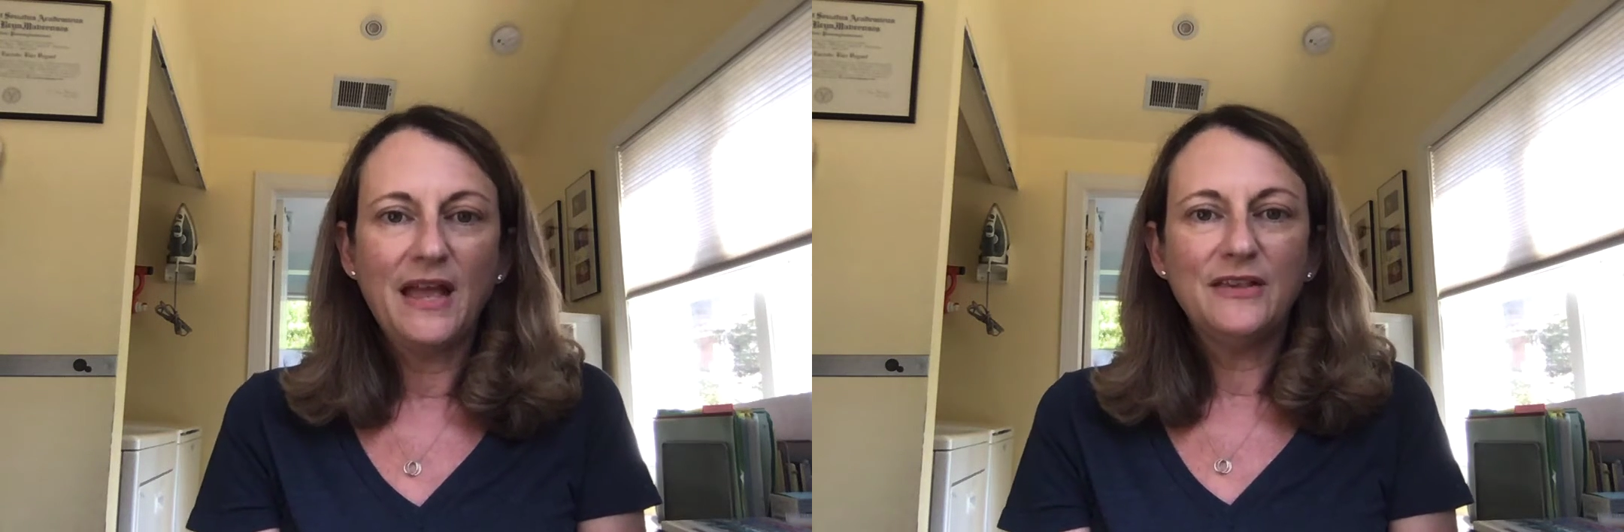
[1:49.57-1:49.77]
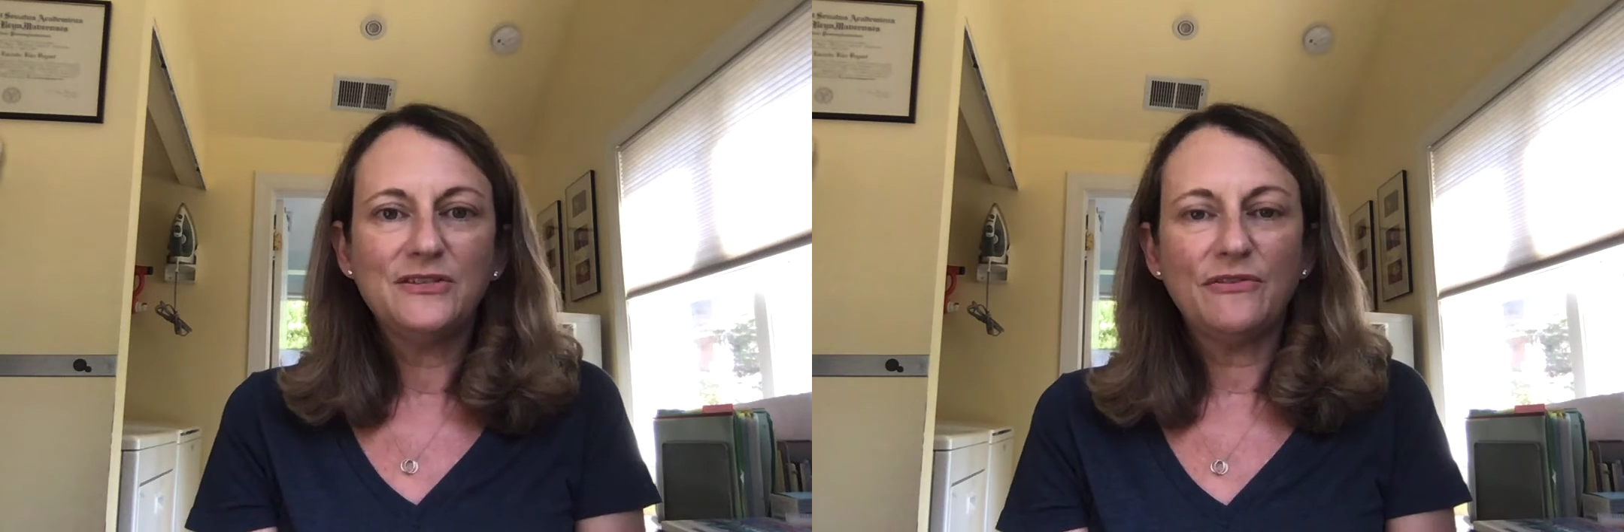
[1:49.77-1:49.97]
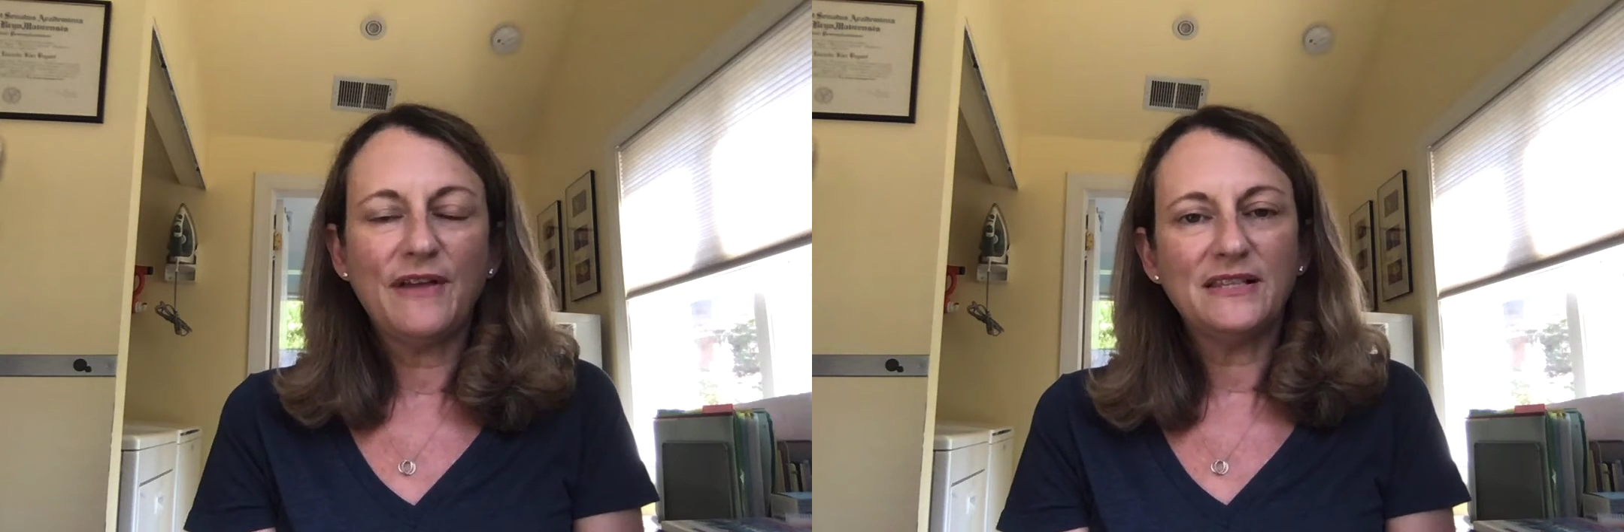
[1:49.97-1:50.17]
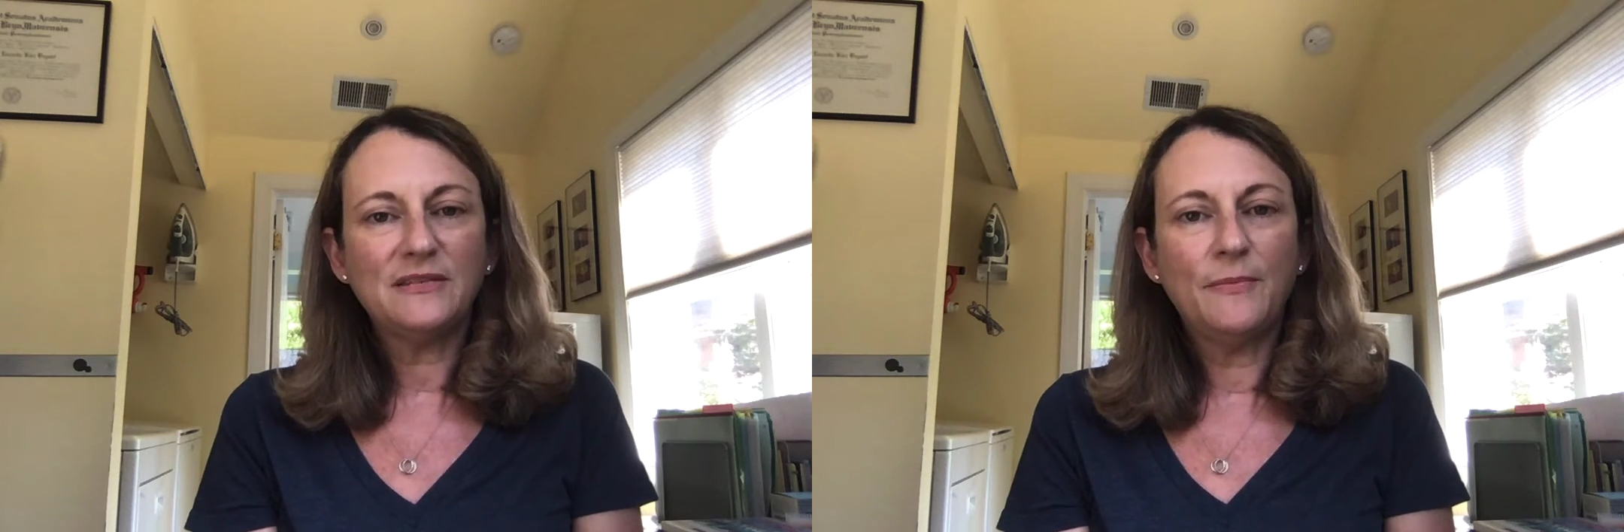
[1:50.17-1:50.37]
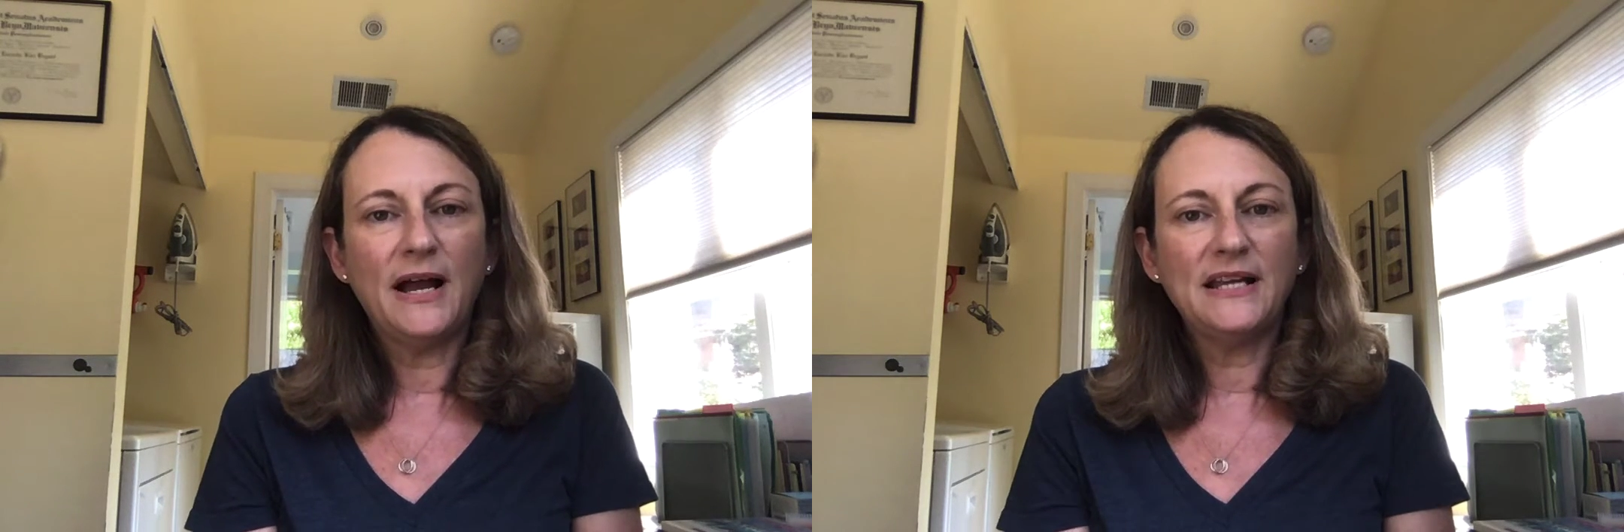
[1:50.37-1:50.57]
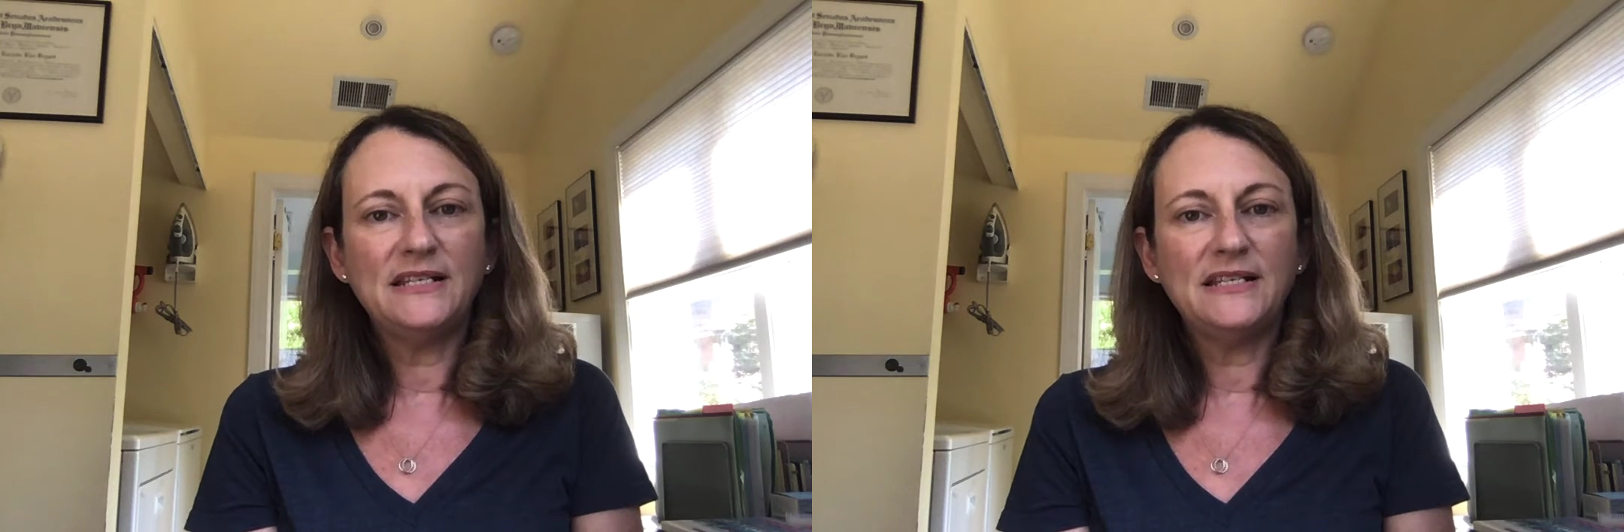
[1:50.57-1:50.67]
So that's my